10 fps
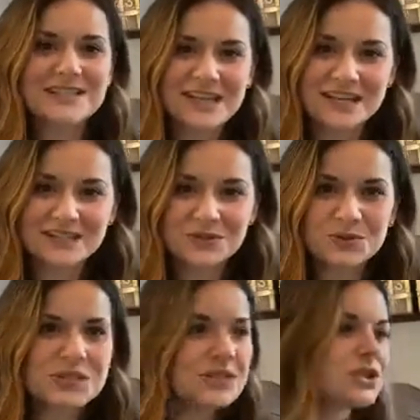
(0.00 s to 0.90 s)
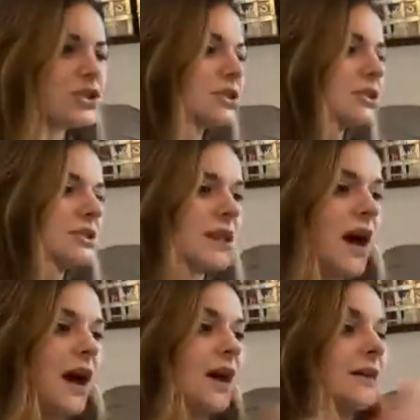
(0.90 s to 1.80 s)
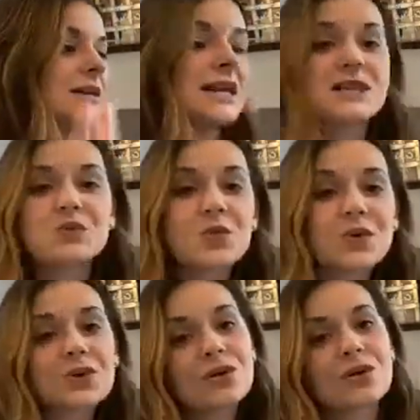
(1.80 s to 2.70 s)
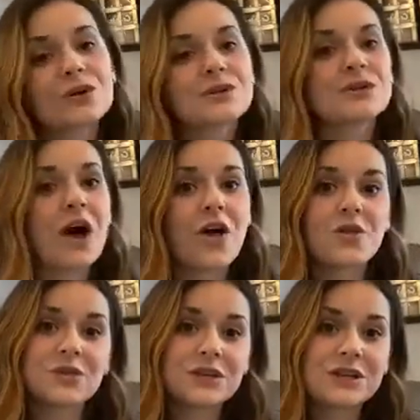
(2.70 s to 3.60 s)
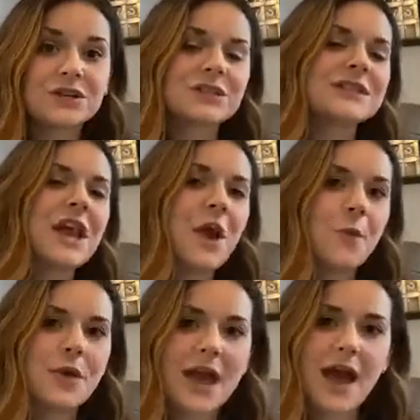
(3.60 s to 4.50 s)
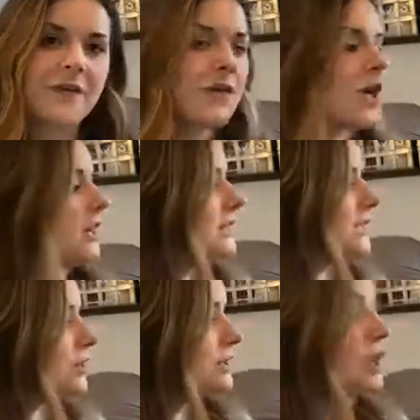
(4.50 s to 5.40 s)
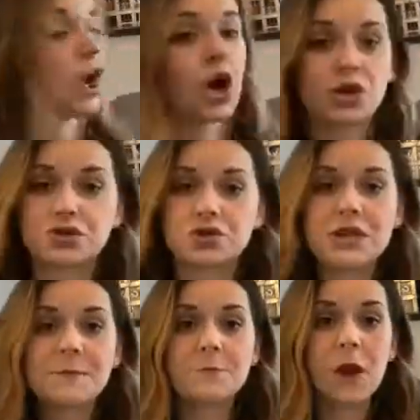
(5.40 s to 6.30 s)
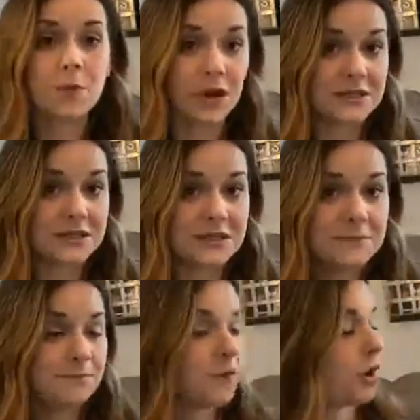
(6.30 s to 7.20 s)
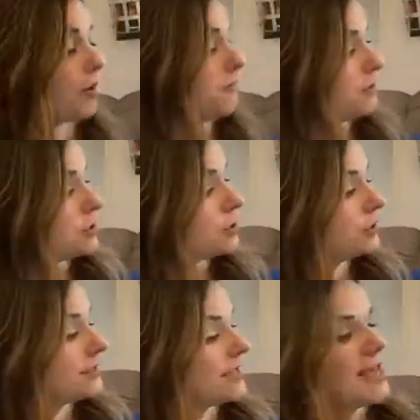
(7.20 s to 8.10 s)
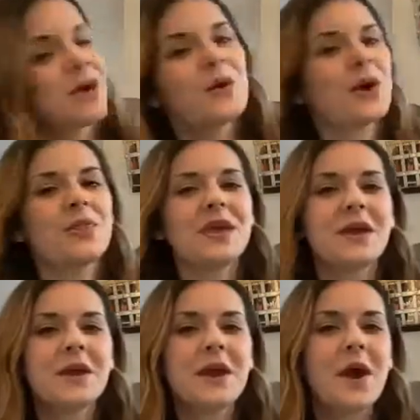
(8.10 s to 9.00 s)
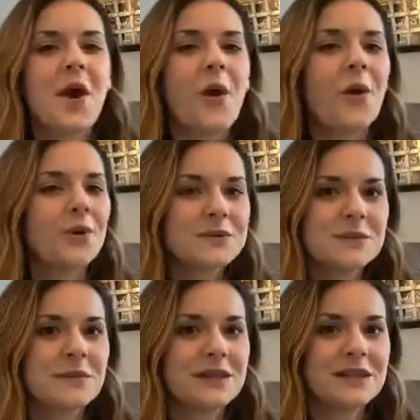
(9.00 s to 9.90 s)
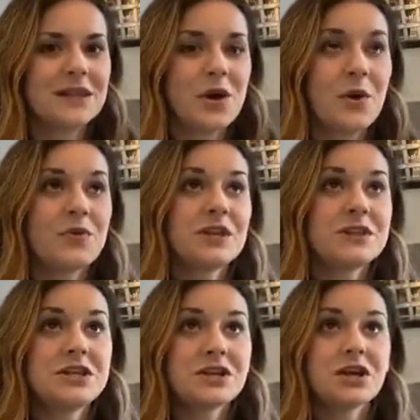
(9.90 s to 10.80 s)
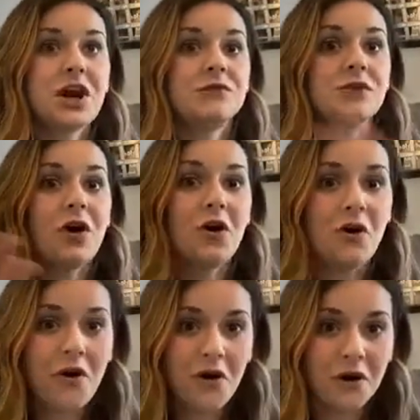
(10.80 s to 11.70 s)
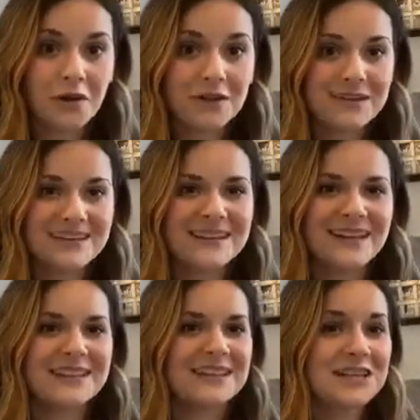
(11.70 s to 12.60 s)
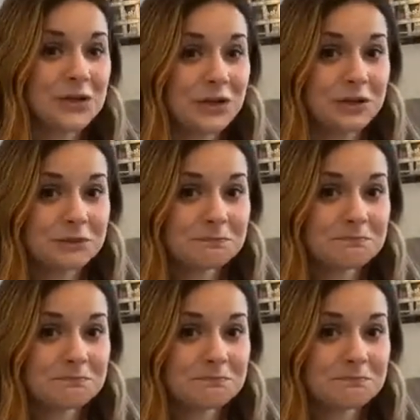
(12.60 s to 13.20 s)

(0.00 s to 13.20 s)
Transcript: Sunday school teachers, kids workers, other leaders. We have leaders in our country, our president, our officials. And then ultimately, though, the leader of all, the leader